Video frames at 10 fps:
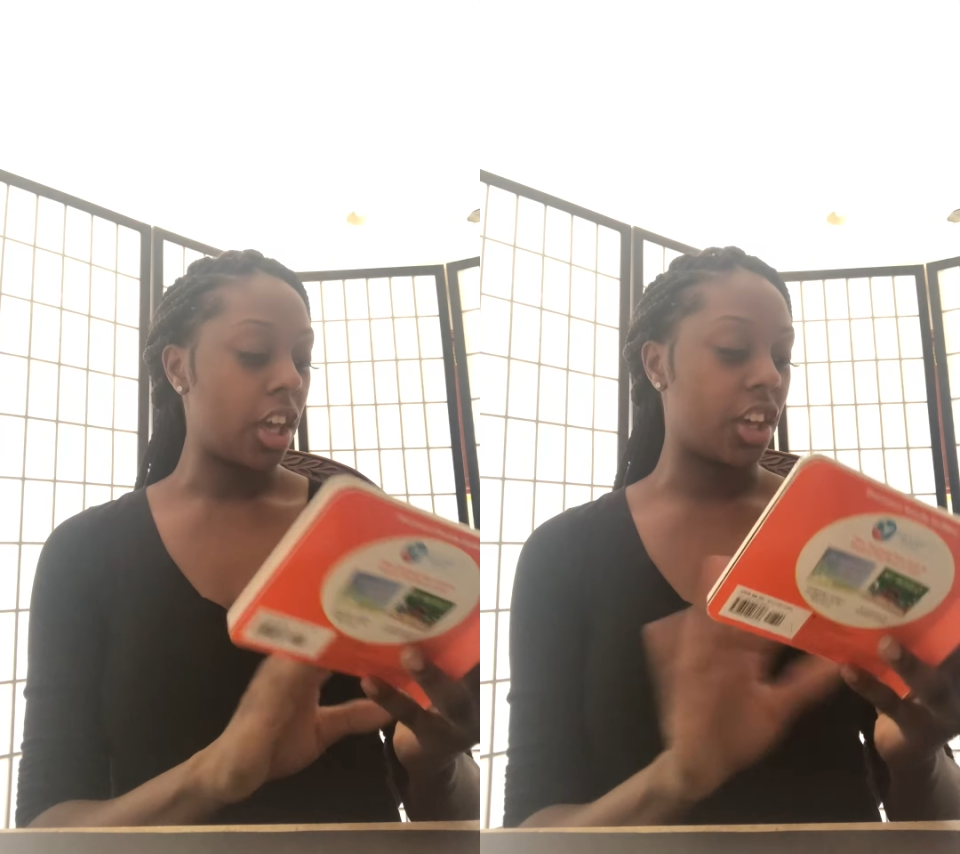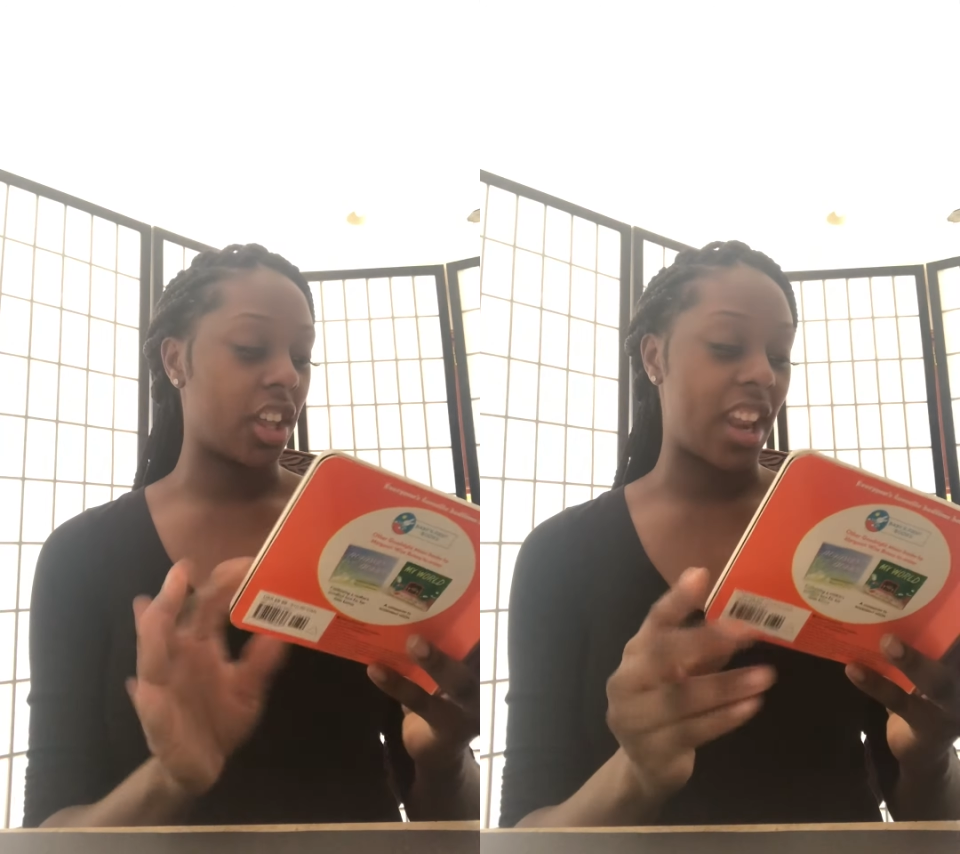
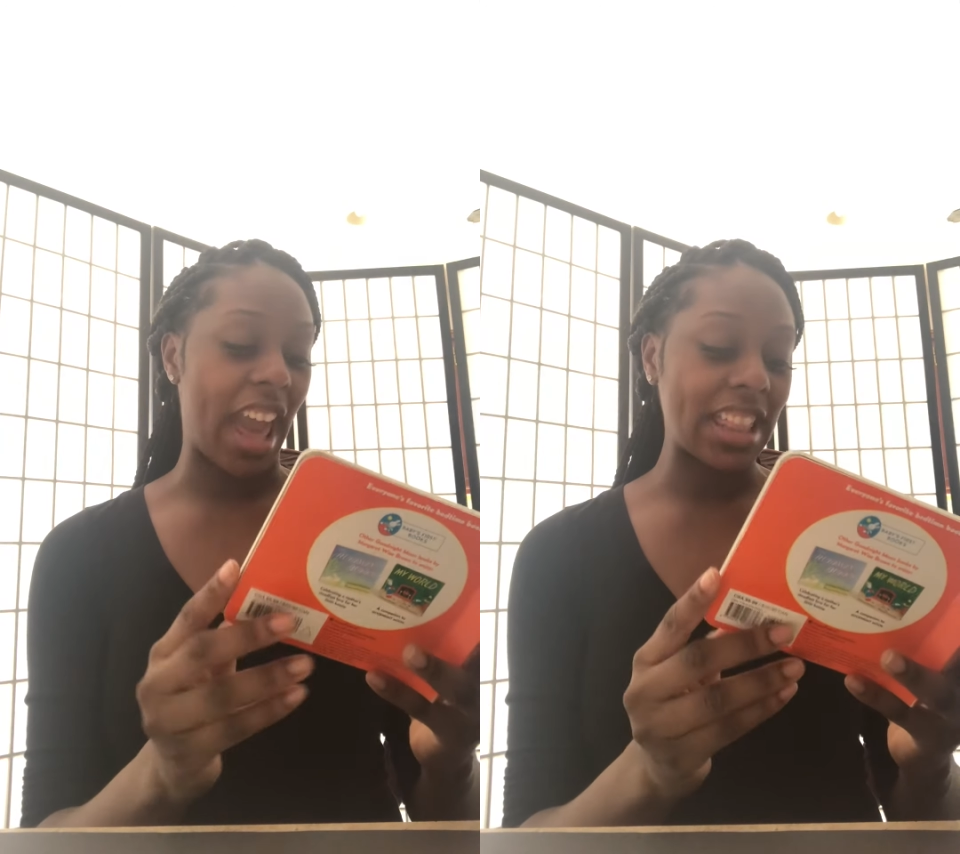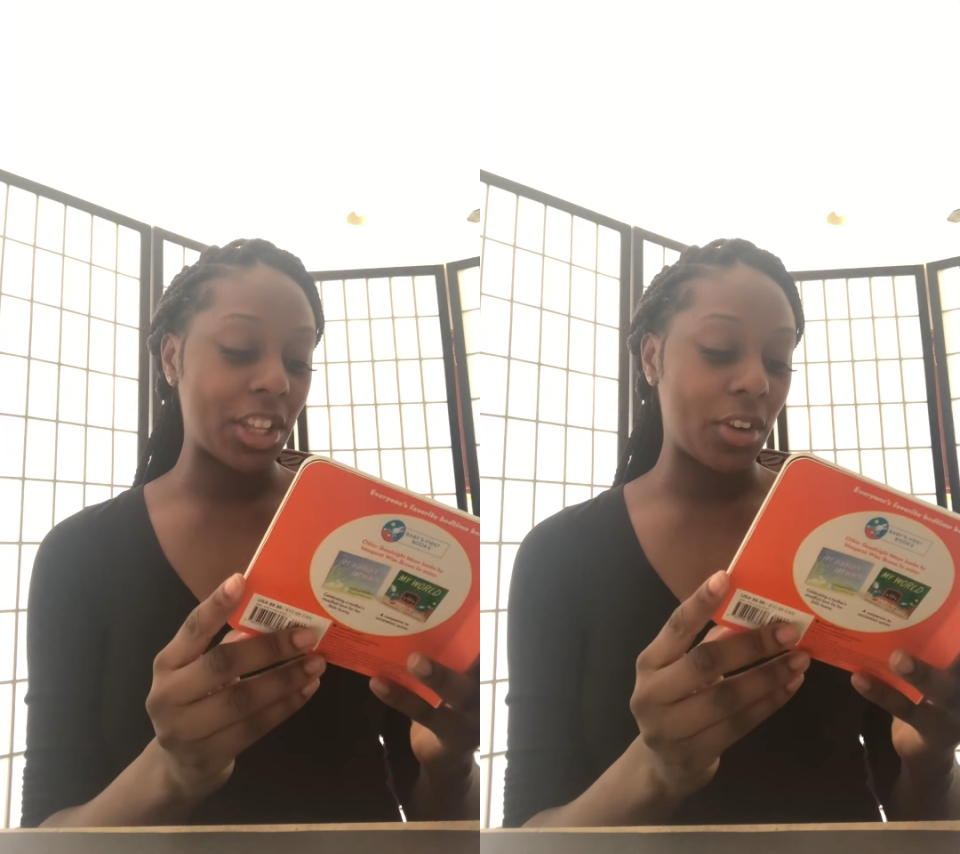Good
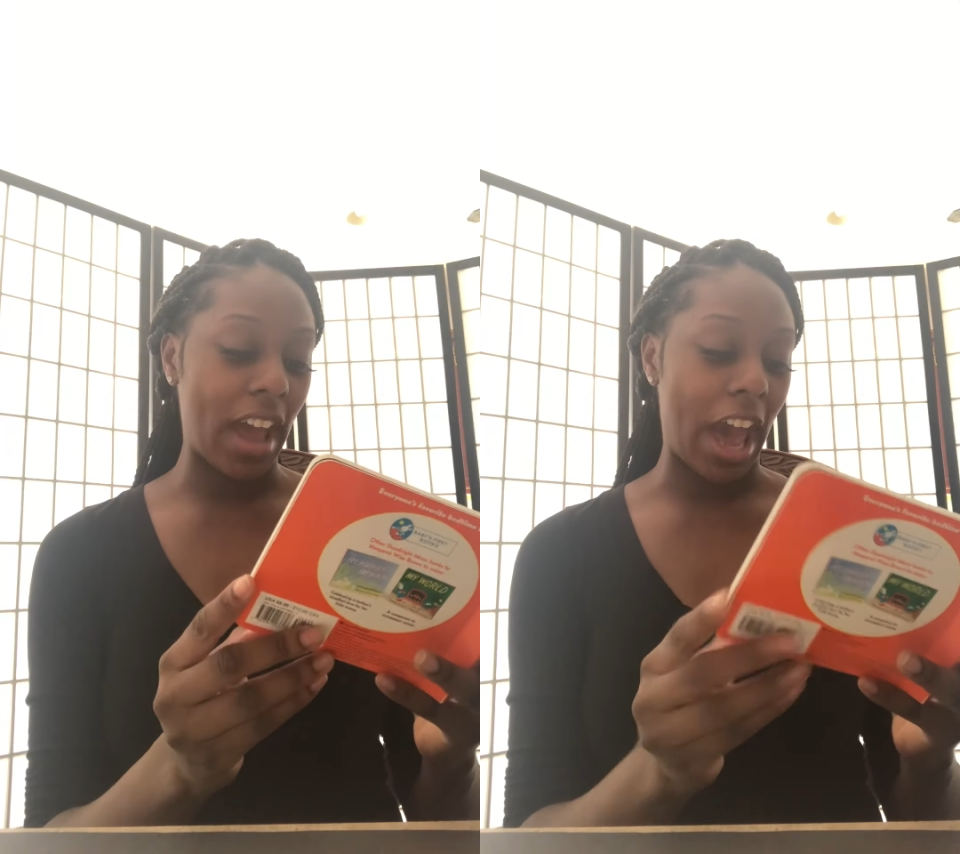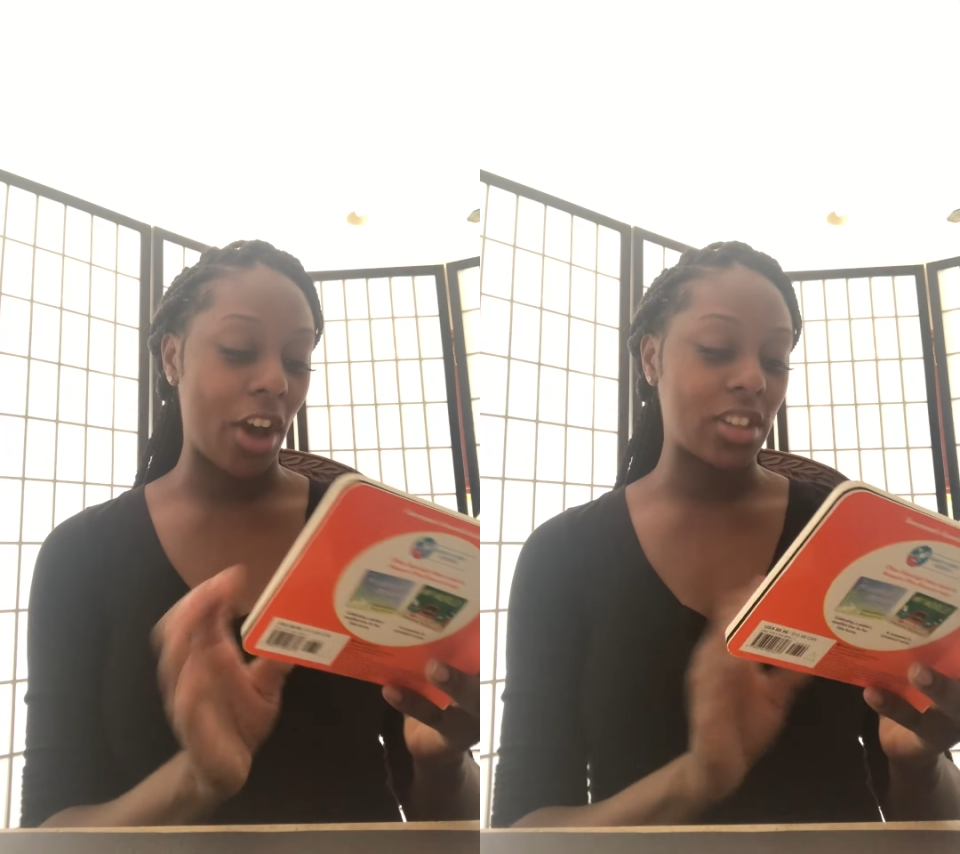night, little
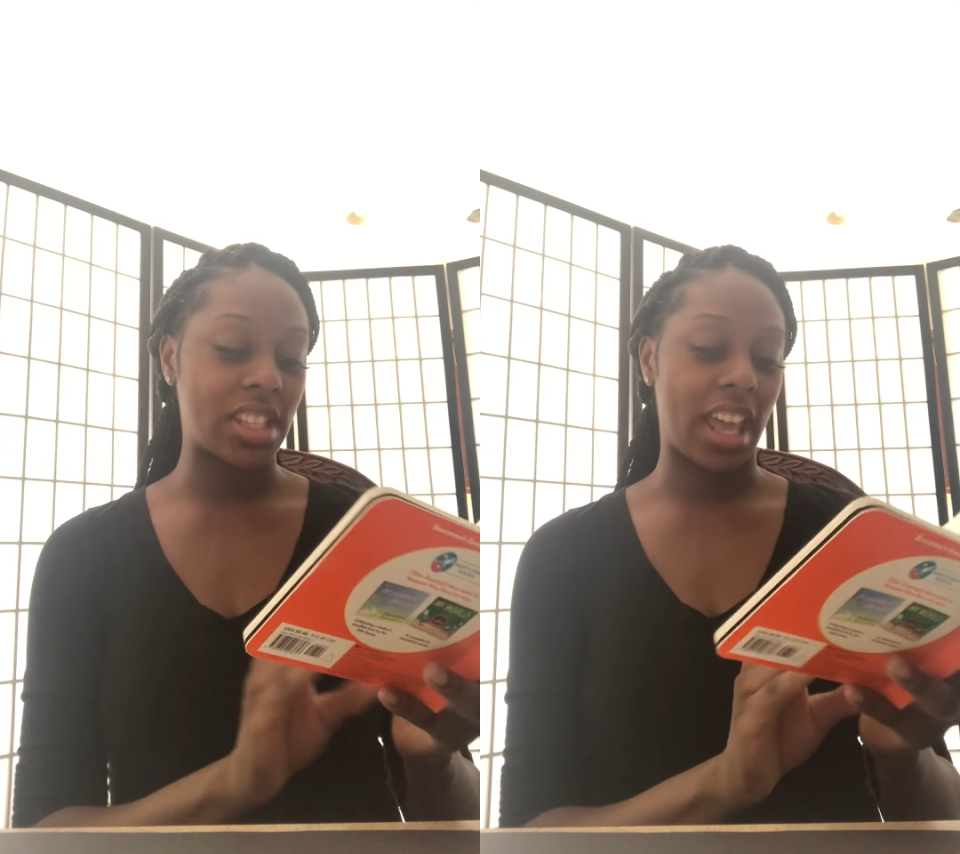house,